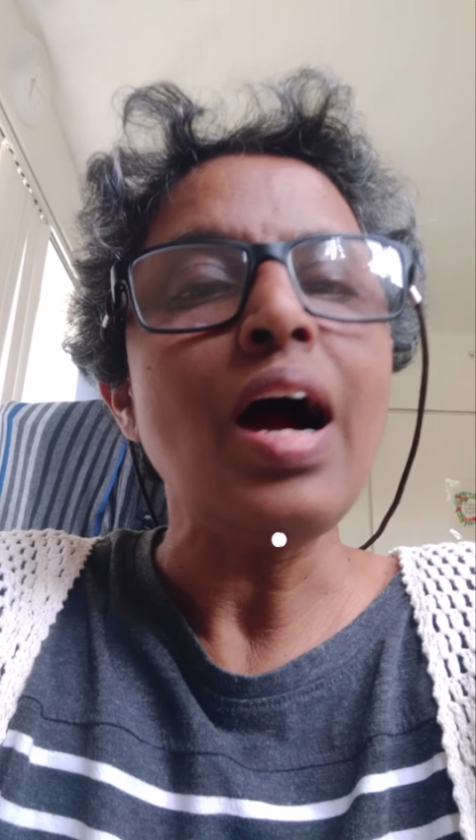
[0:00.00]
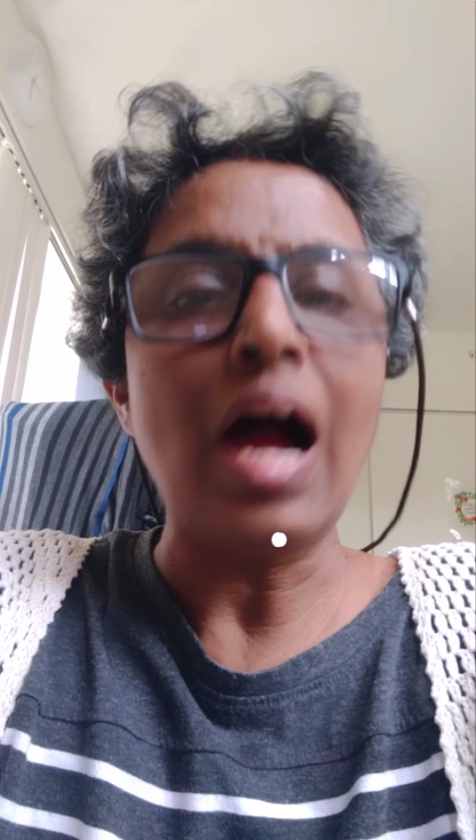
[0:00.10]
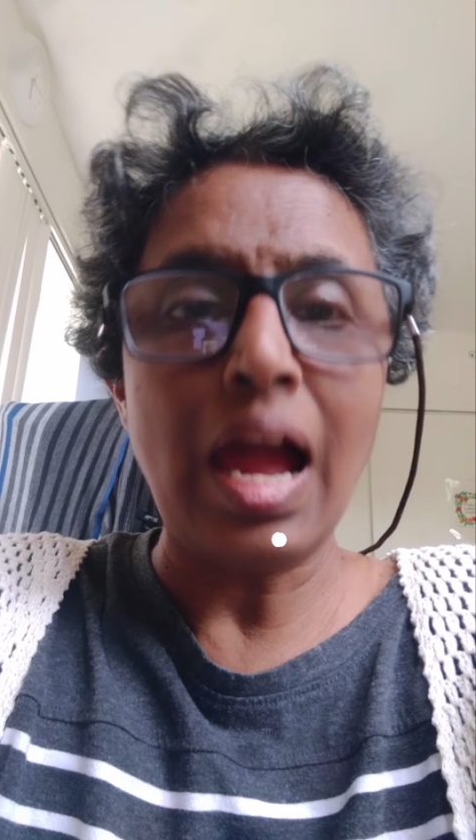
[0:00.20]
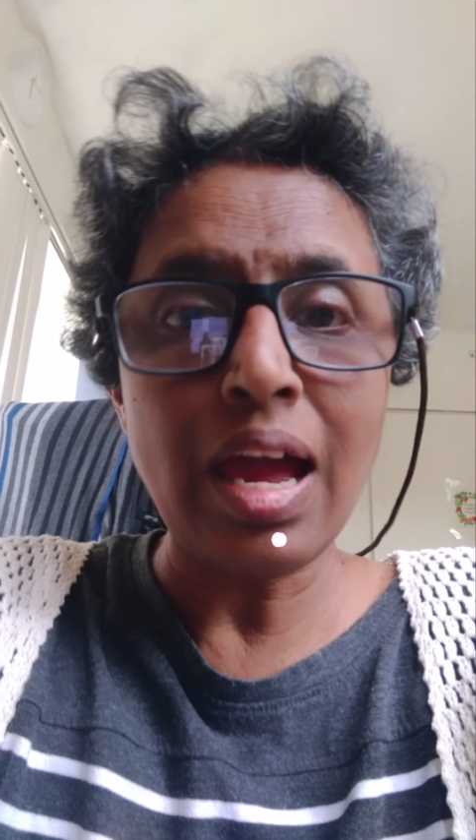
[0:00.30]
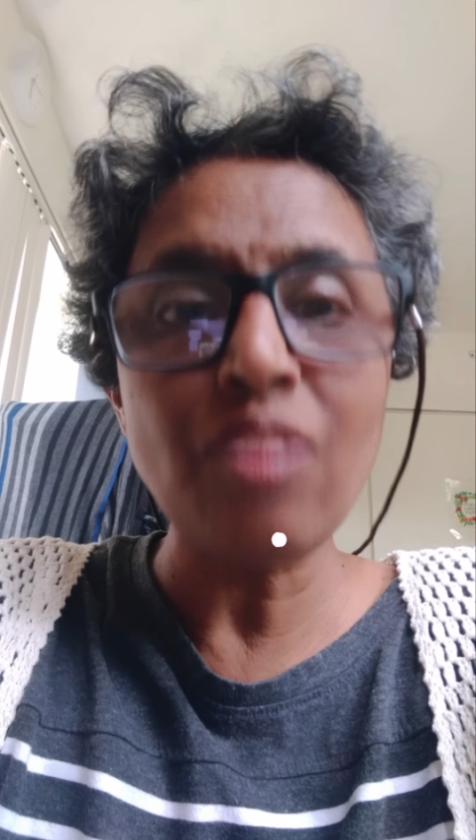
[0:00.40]

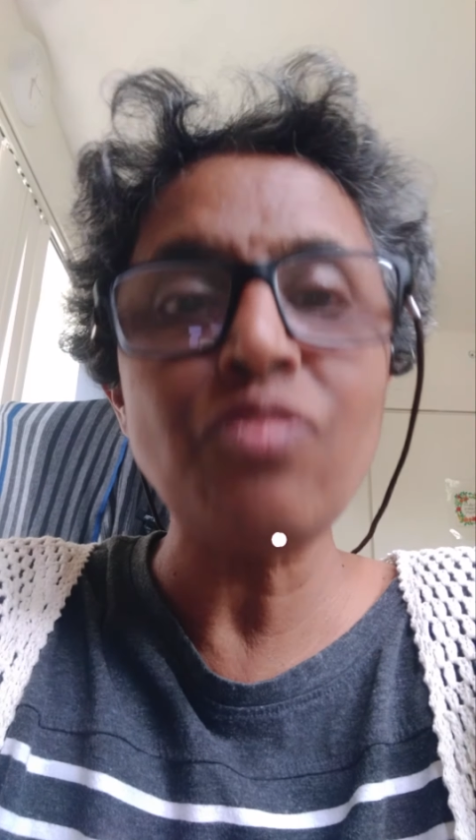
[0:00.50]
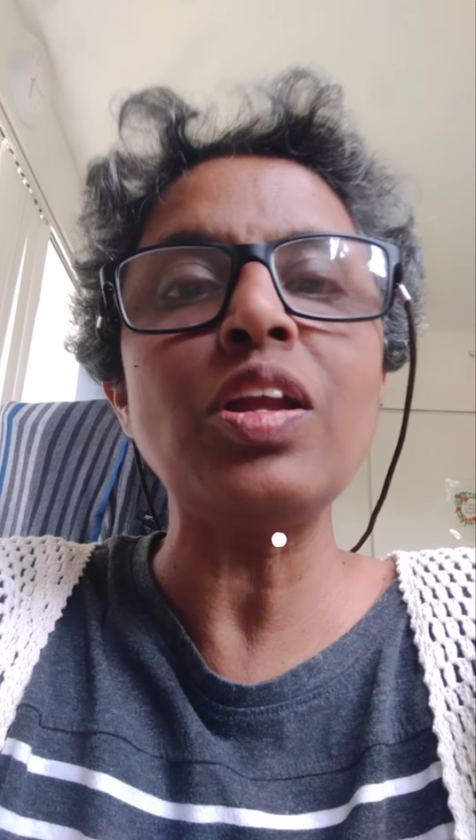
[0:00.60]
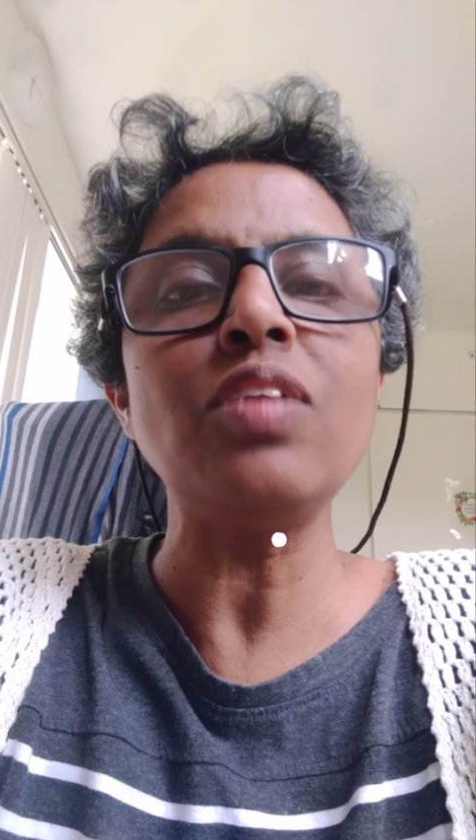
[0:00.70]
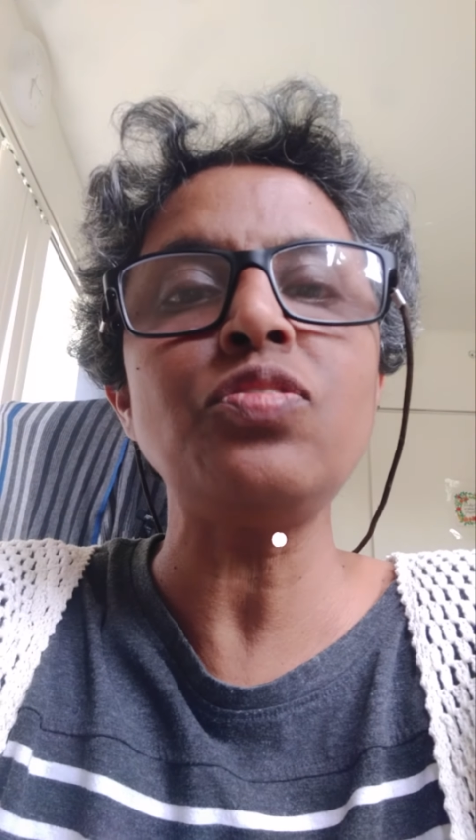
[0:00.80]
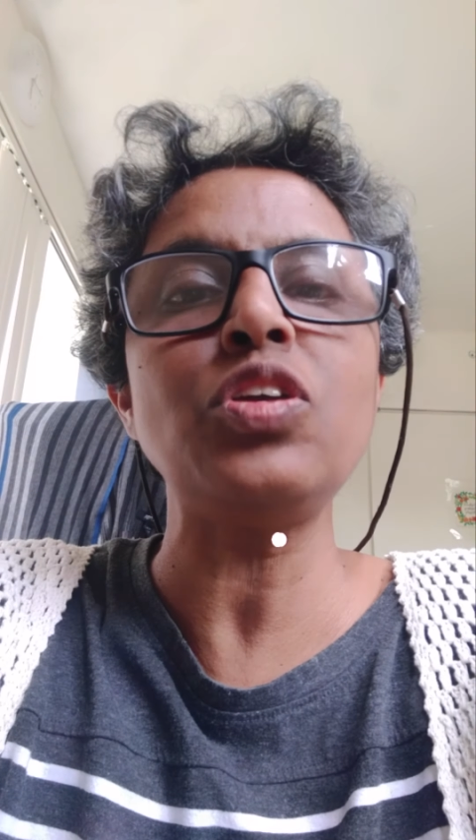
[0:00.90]
I have
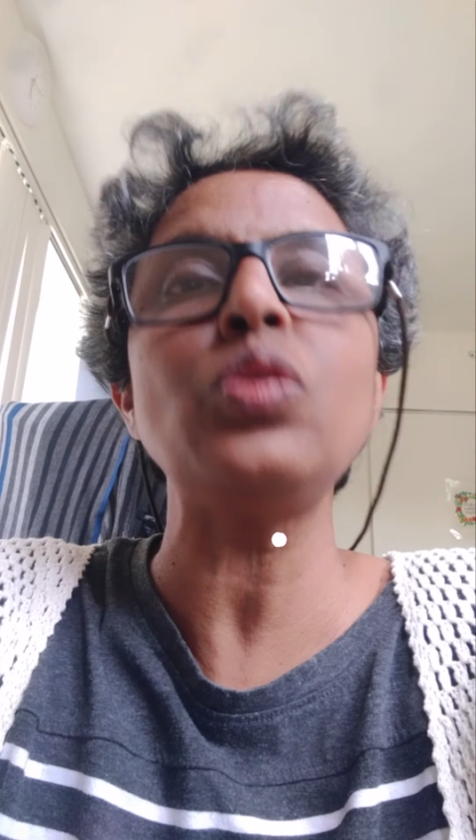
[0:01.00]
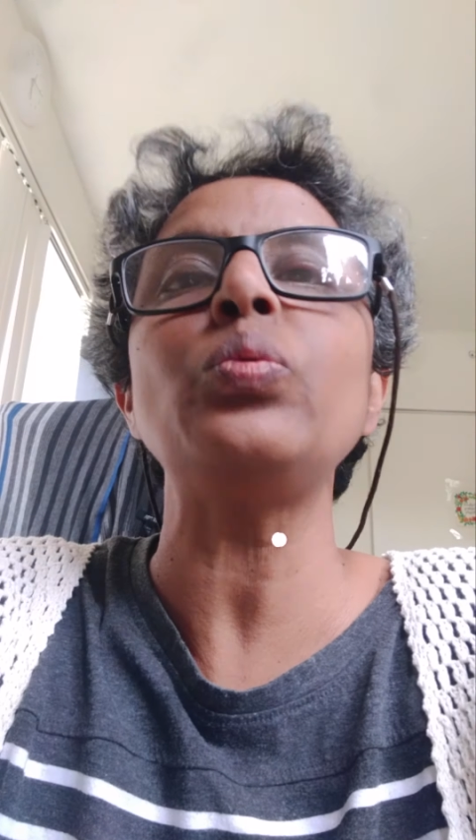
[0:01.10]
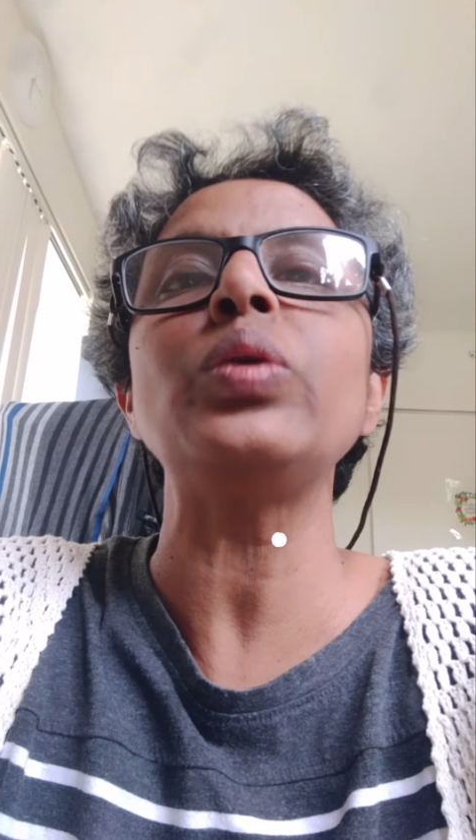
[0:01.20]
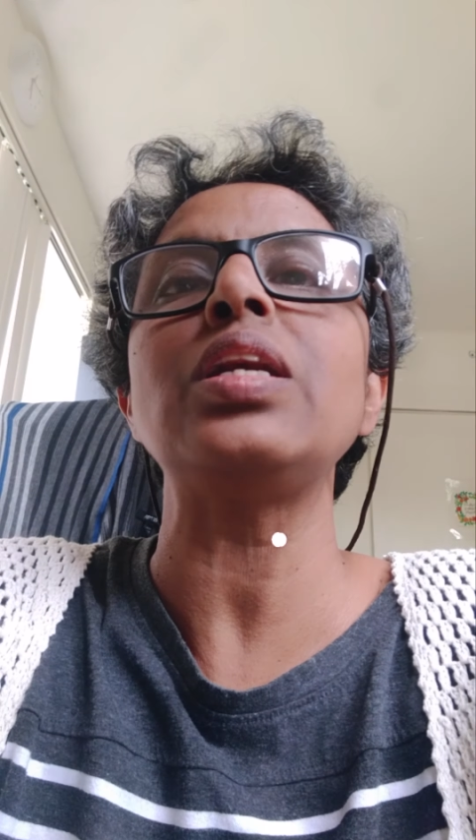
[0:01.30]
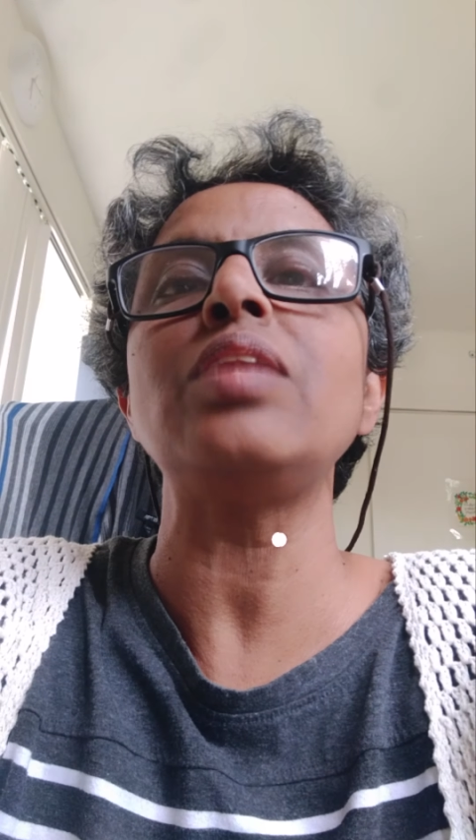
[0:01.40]
loved you with an